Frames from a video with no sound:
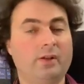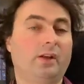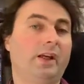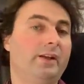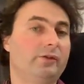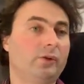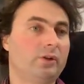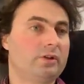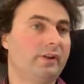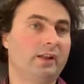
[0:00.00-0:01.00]
And of
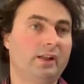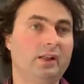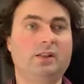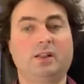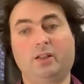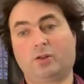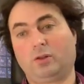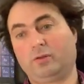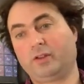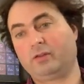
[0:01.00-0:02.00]
course we can easily
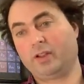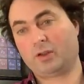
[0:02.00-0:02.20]
solve the Green's